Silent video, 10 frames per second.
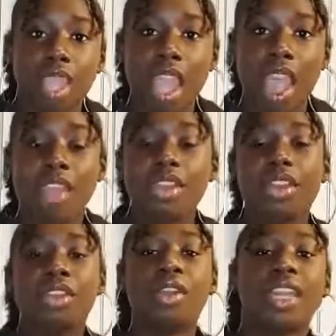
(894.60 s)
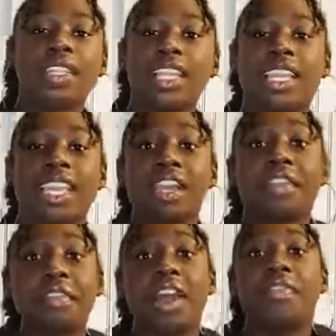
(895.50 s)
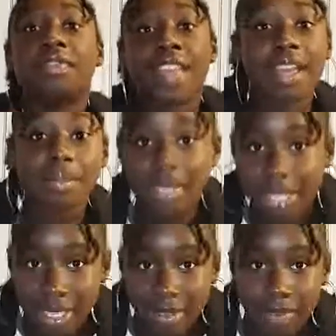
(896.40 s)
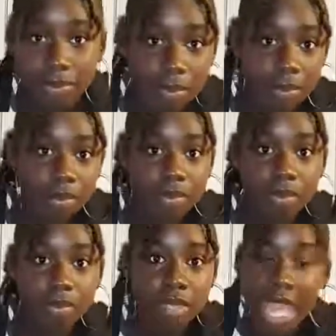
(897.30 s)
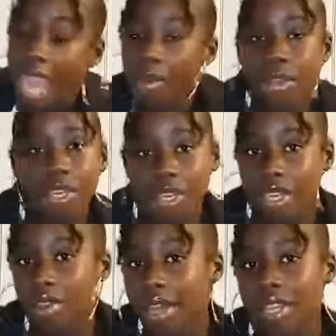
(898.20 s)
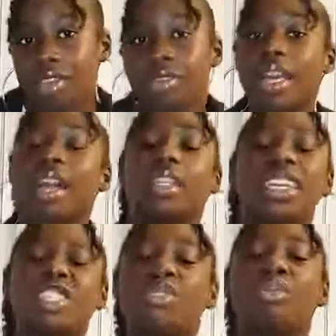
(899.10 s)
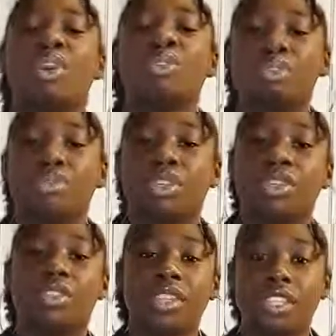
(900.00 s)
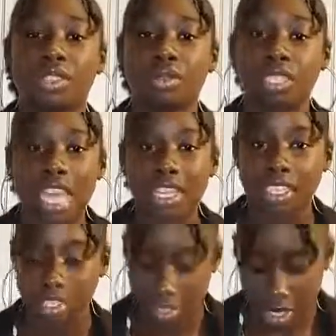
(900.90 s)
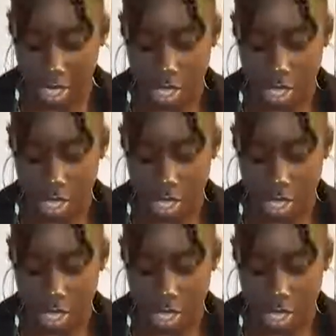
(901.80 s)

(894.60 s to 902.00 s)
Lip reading: How are you going to know how to take care of a family? How are you going to know how to do that unless you go through certain things, through challenges?